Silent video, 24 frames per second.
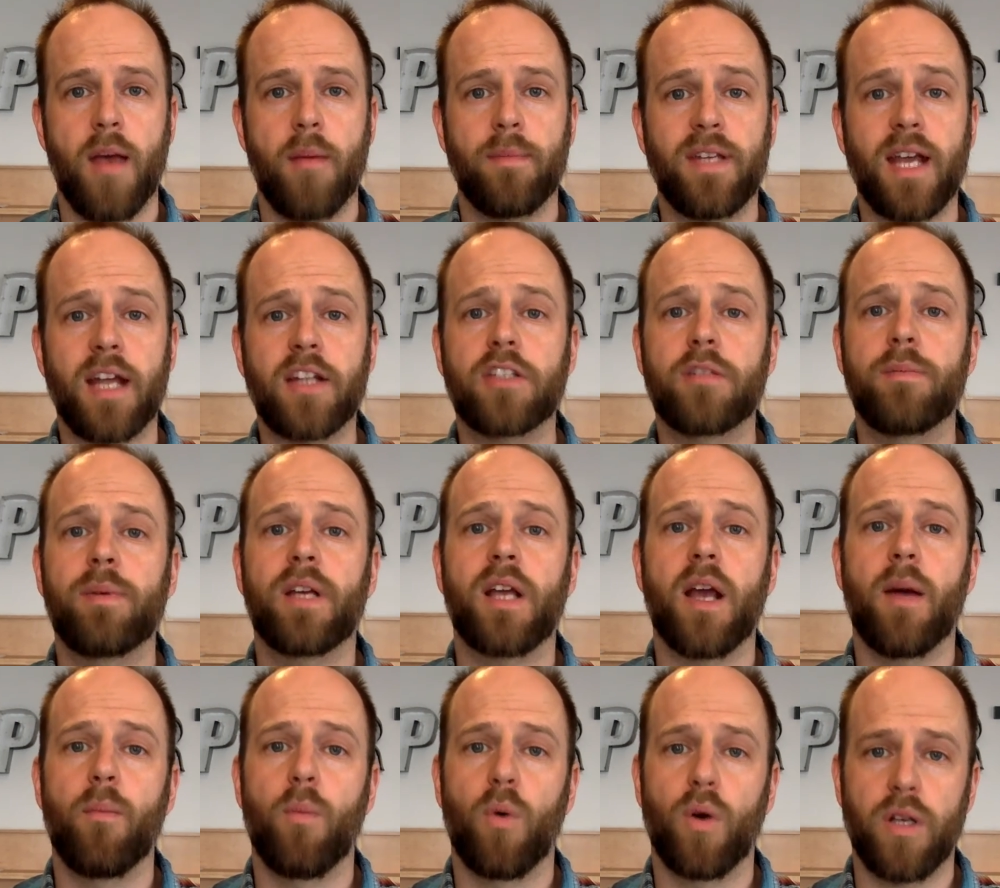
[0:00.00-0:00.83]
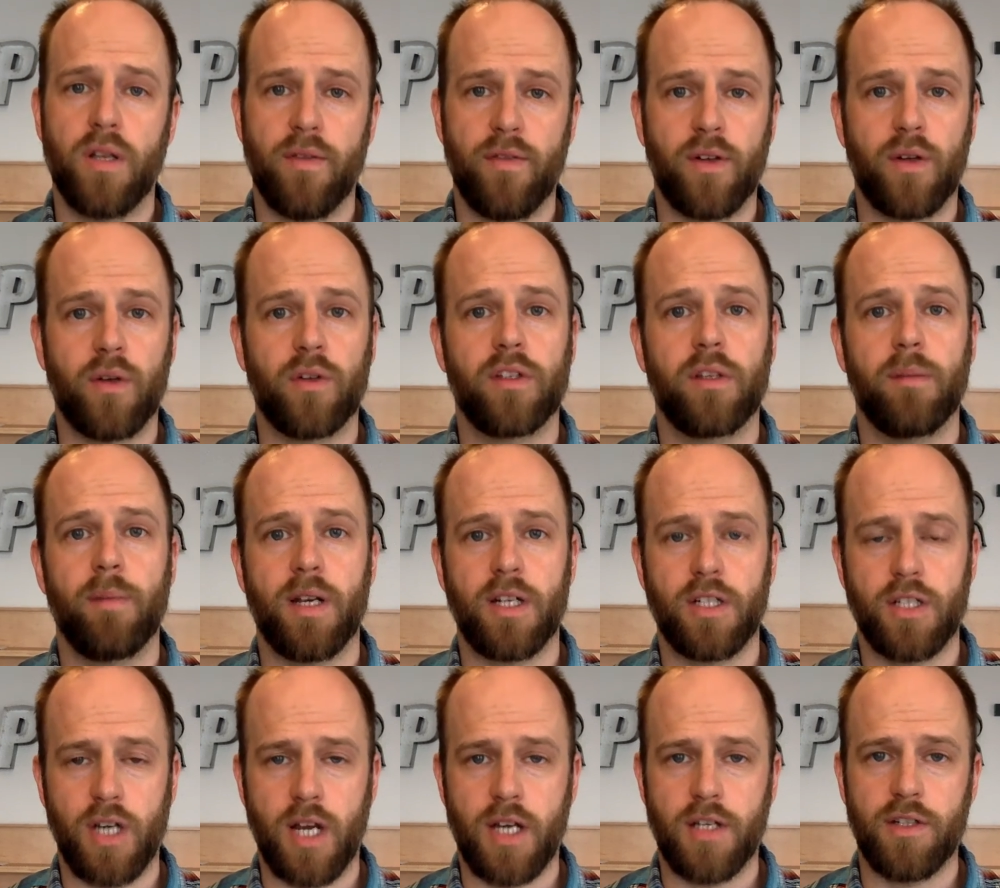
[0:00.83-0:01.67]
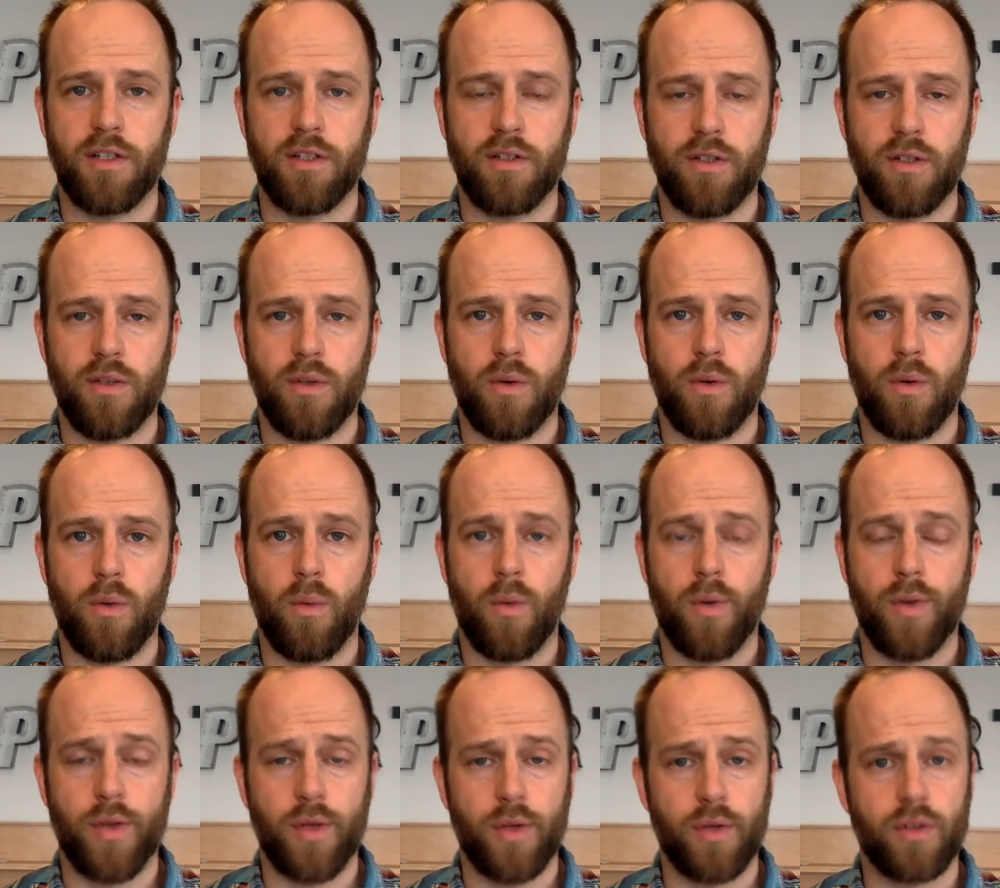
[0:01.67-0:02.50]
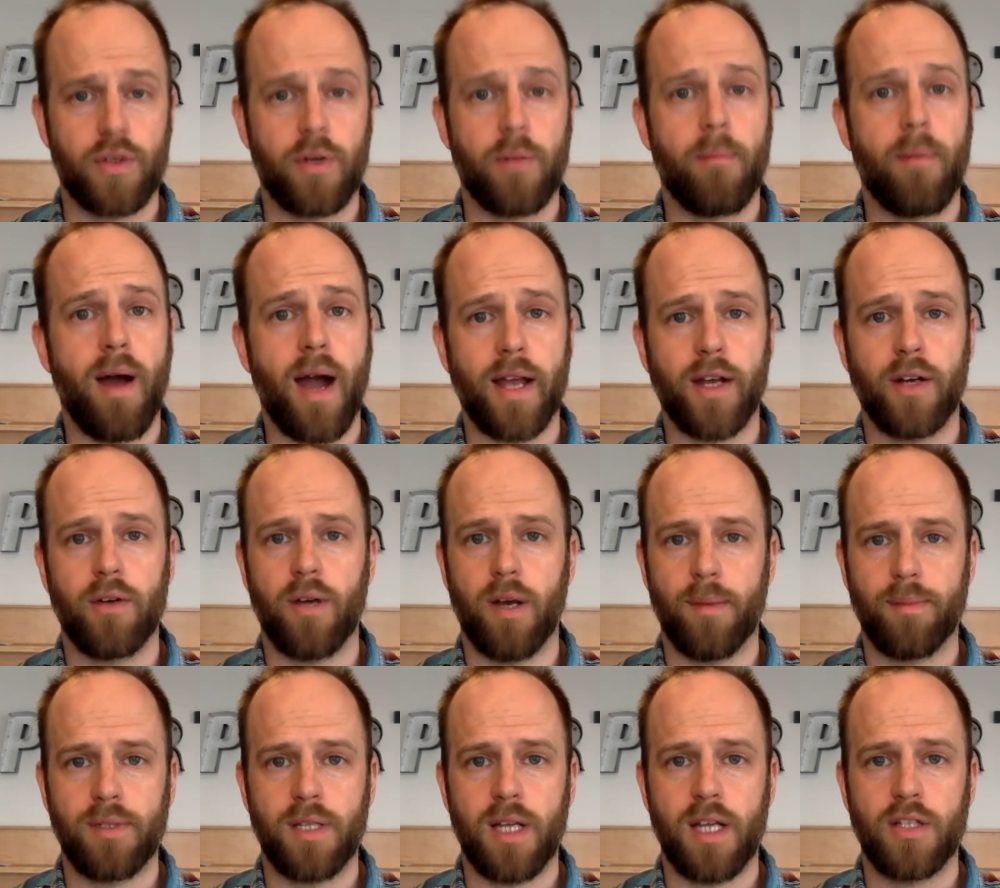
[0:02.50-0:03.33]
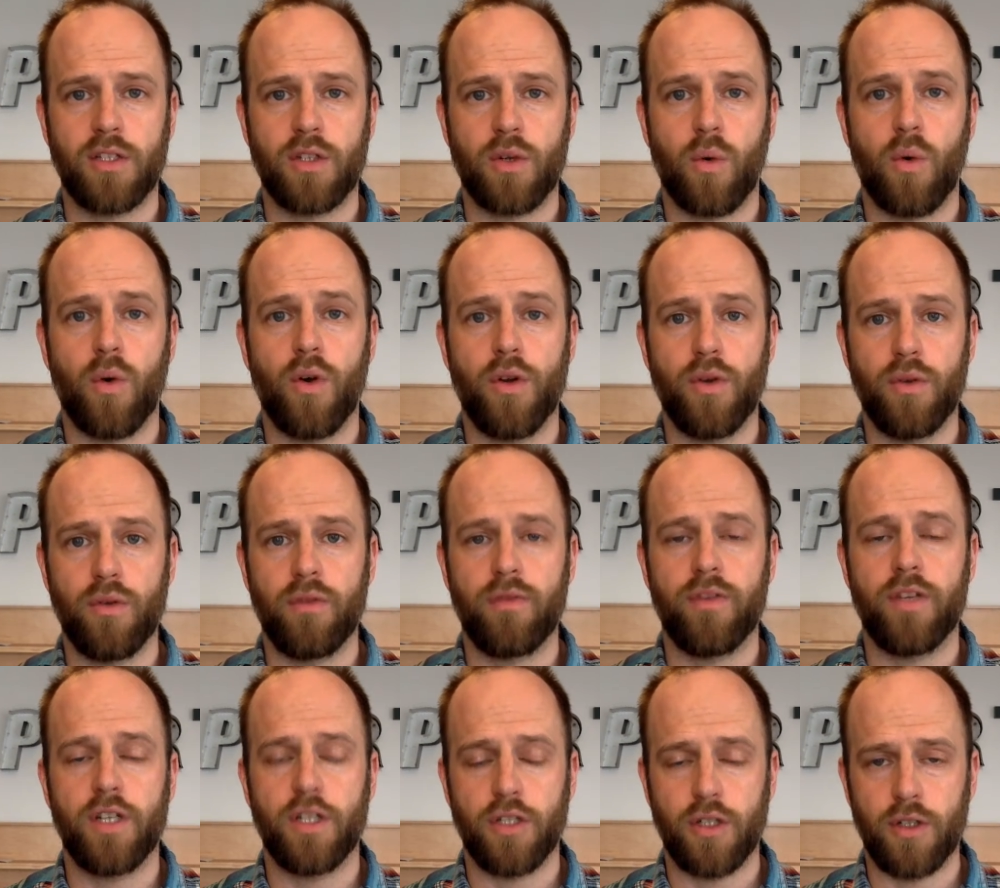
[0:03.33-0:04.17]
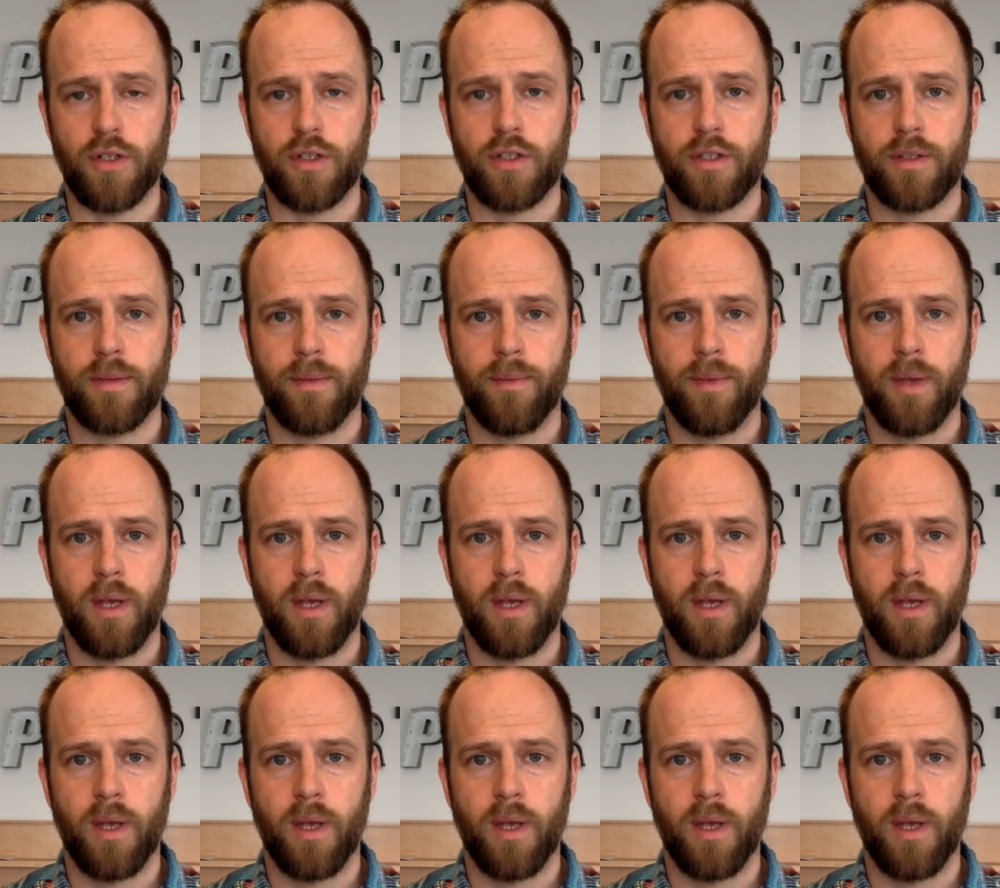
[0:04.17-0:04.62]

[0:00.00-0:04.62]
tends to become more difficult to make changes to, whether those are minor updates or new features.